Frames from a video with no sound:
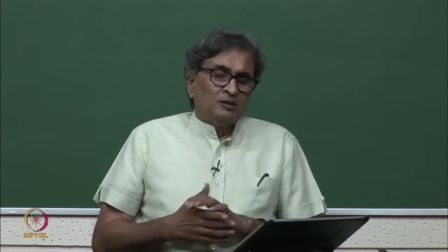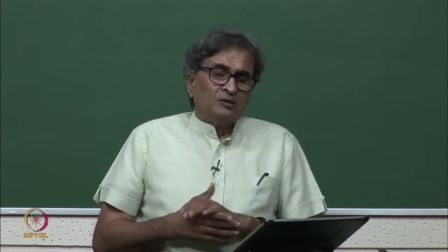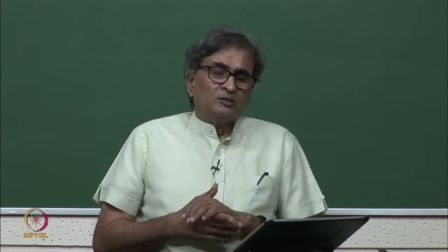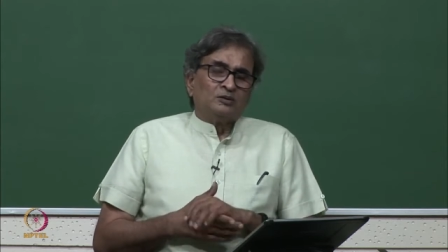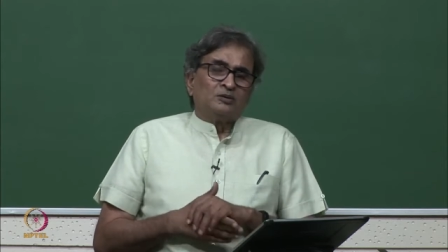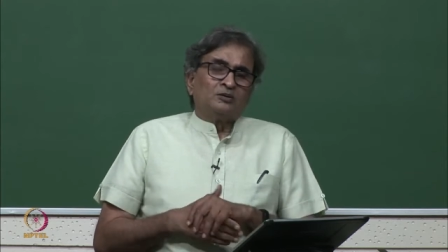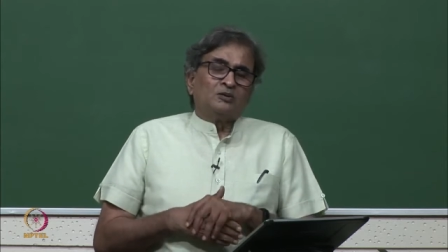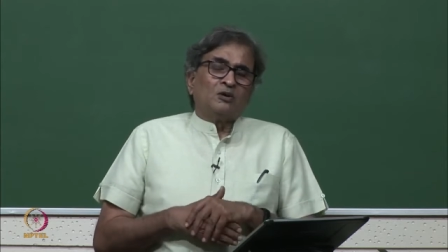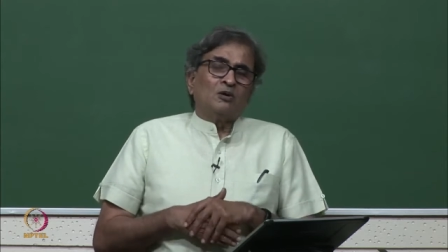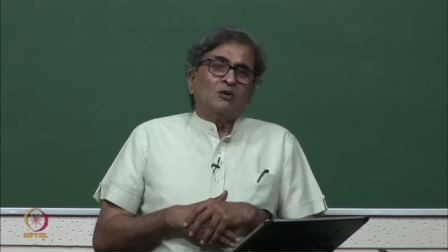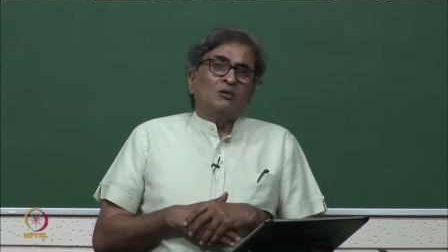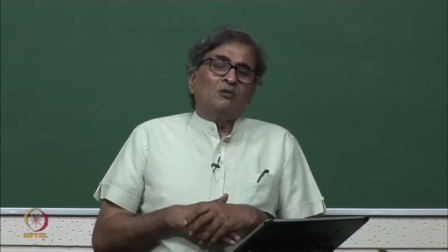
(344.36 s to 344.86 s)

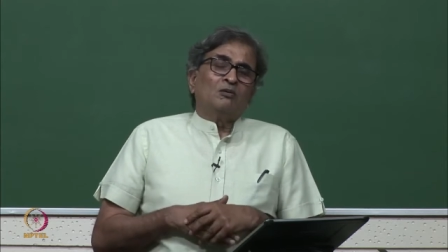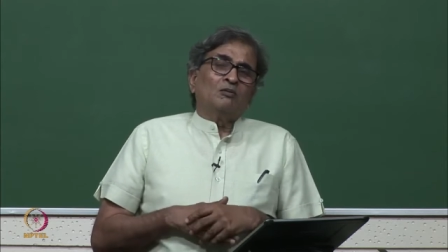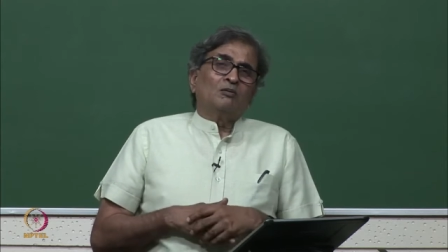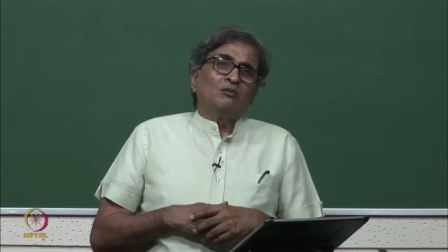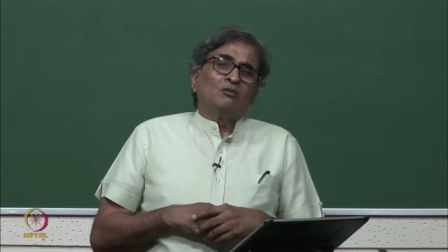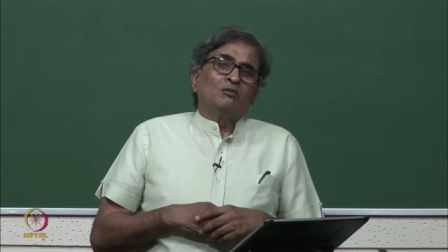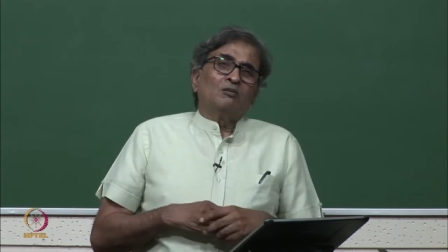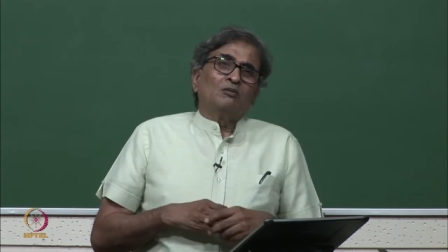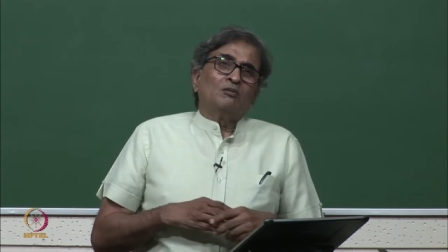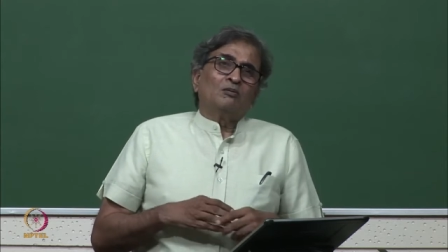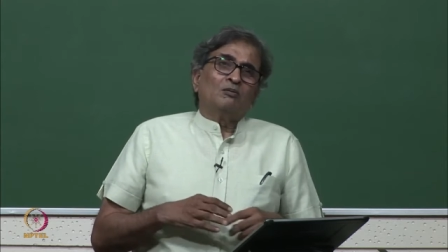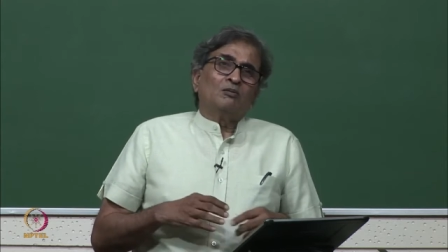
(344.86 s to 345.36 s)
So,
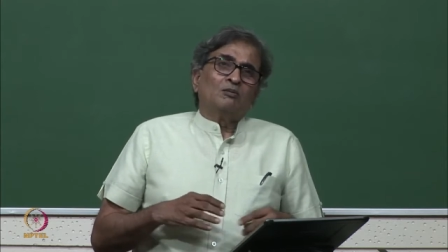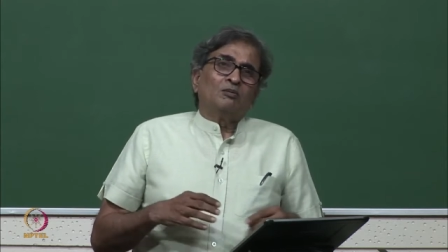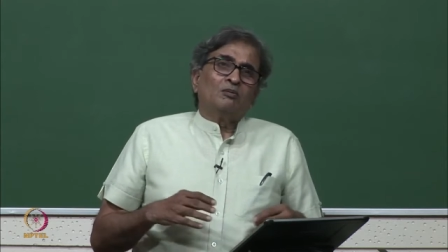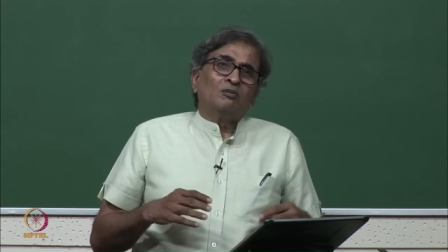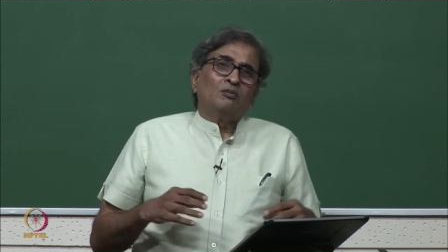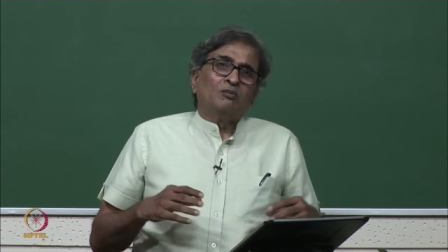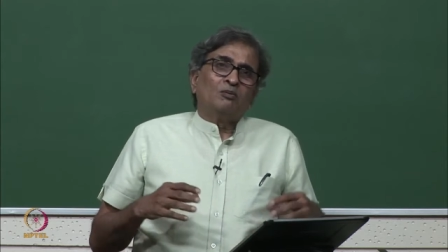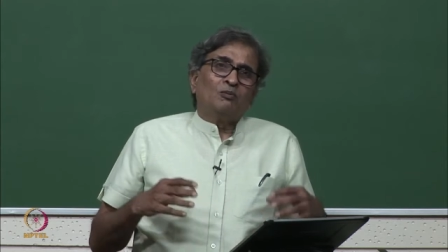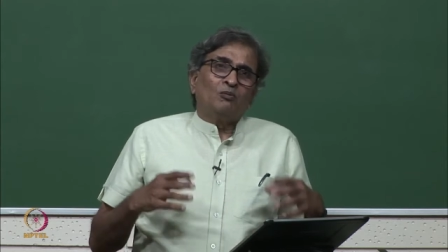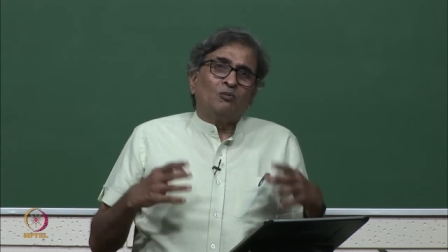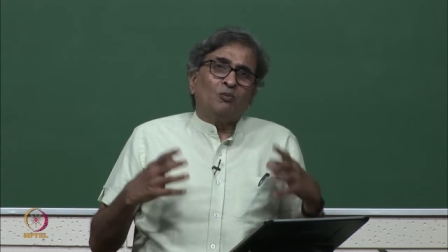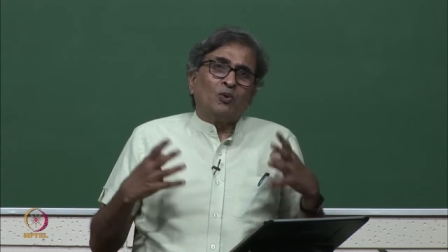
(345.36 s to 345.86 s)

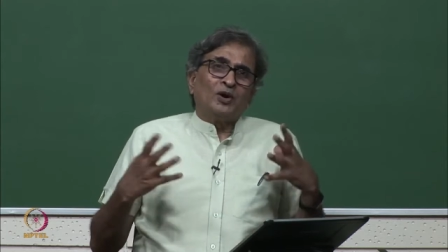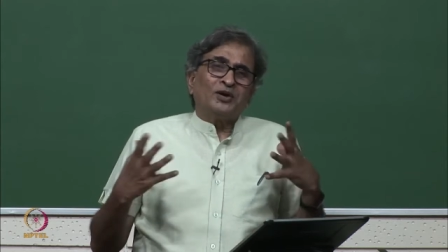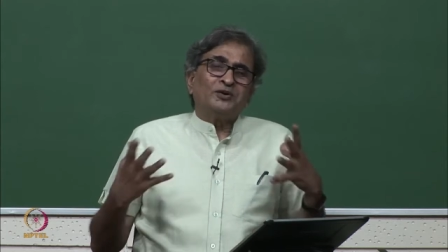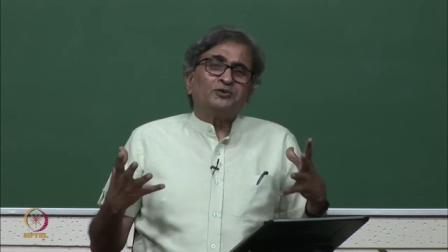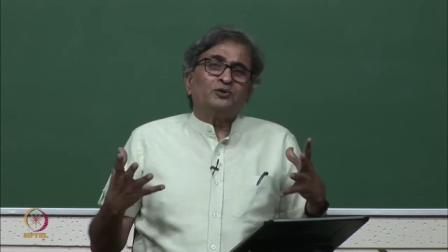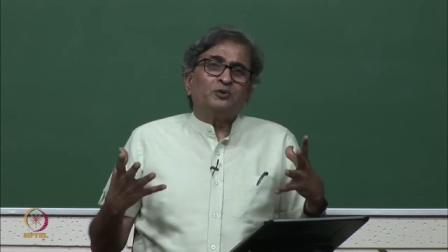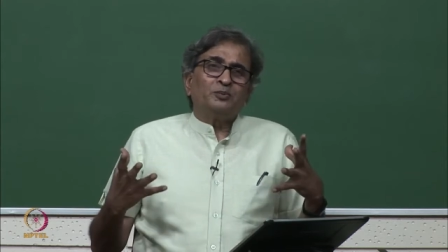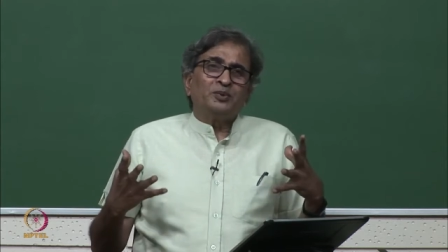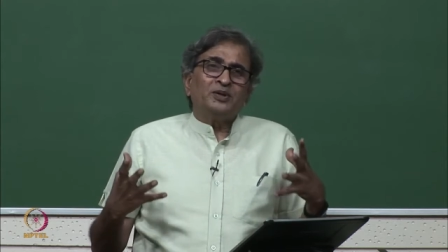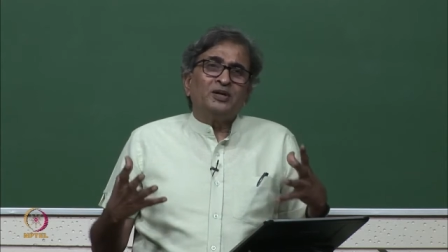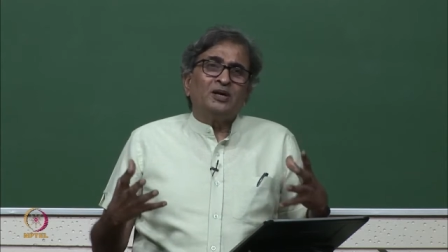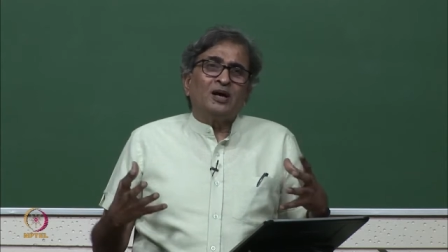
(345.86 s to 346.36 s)
what is
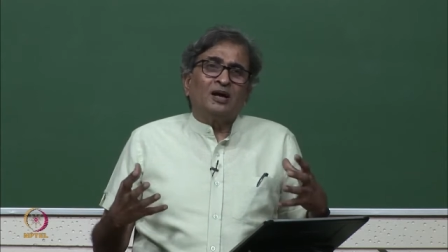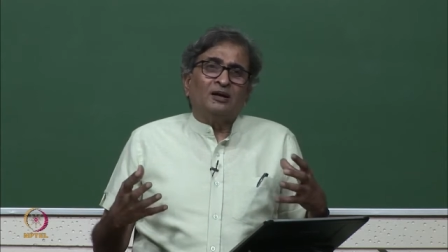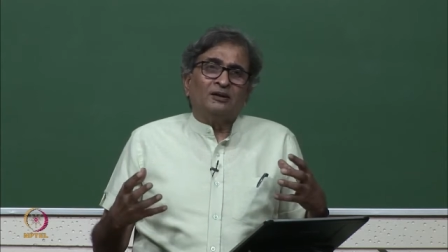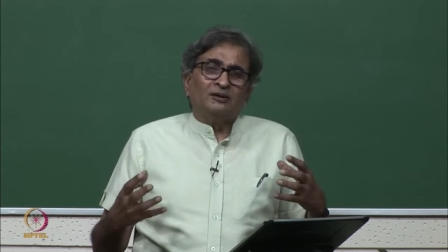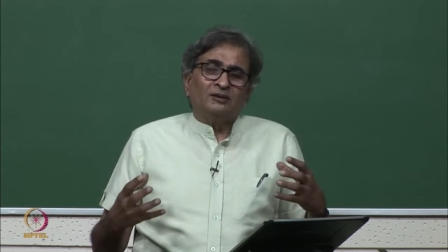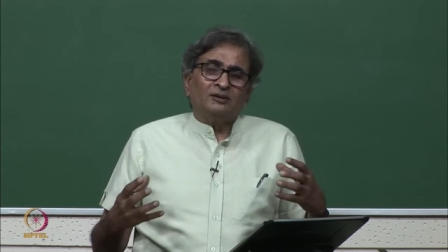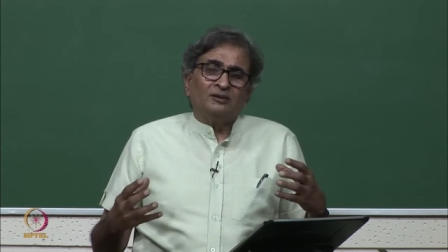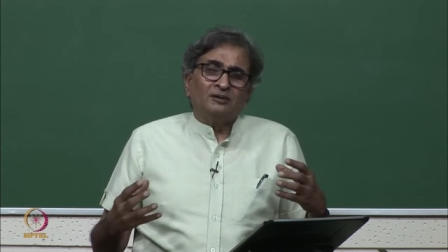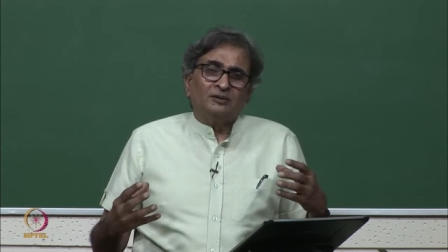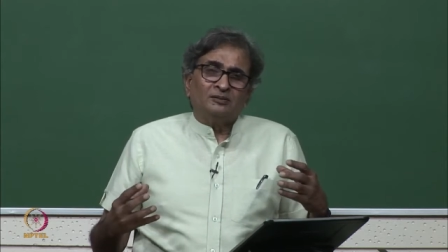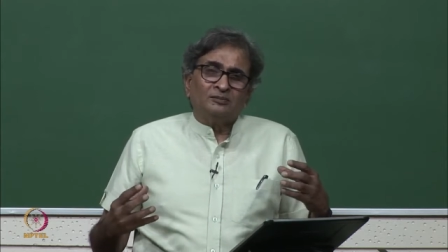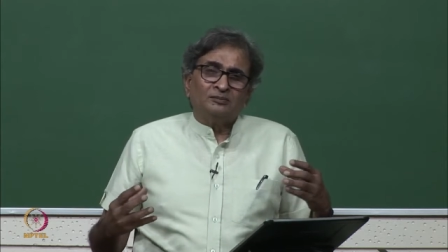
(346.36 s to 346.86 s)
to be done
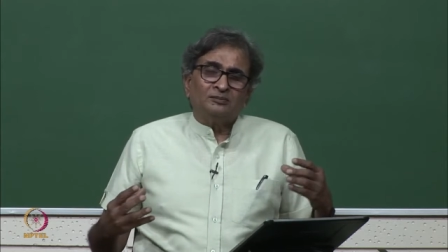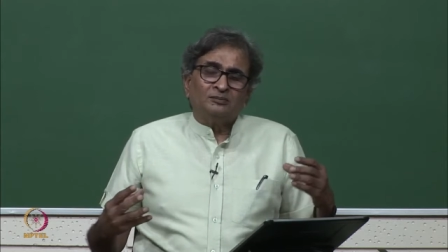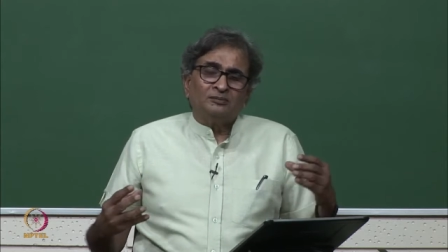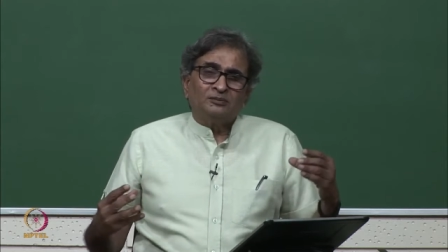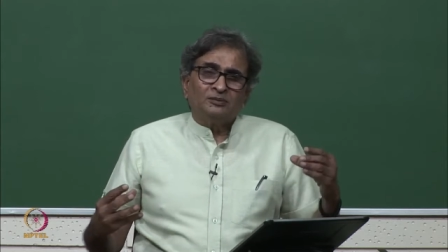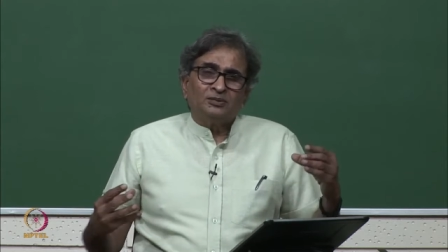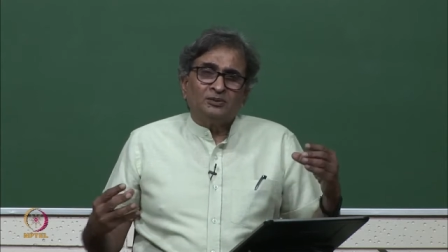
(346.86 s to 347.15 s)
you know.